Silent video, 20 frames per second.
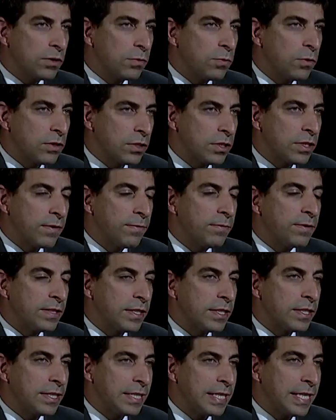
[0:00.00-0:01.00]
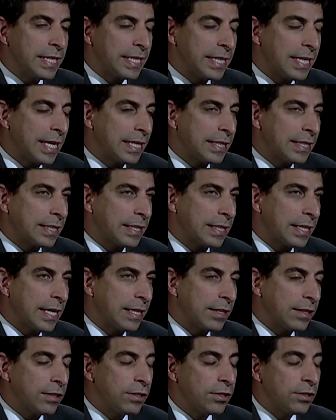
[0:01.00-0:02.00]
what does Infosys need? Can the
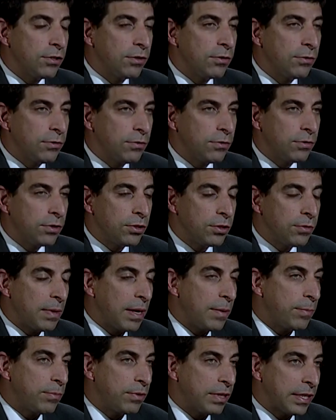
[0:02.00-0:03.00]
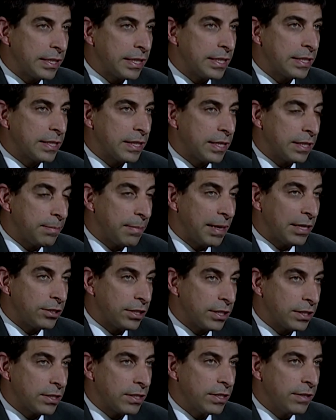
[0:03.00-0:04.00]
new man bring this kind of
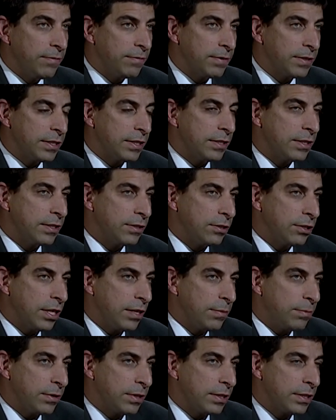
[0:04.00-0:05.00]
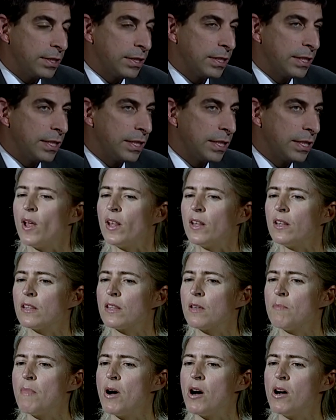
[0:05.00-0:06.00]
magic to Infosys share price? Well,
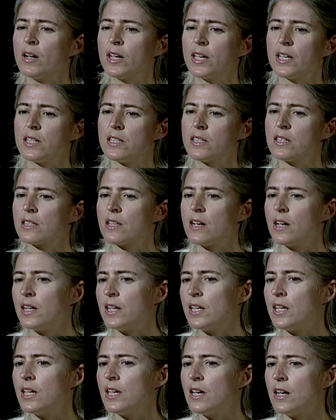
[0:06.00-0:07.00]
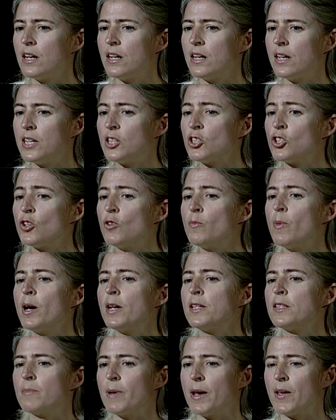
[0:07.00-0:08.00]
the market is slightly in two
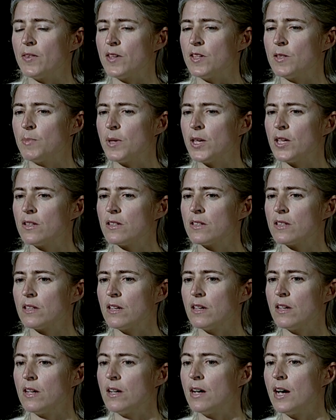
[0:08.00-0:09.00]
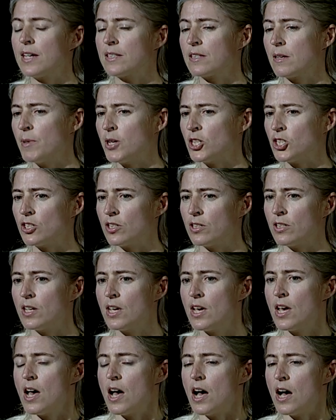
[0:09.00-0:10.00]
minds about this because, as I mentioned,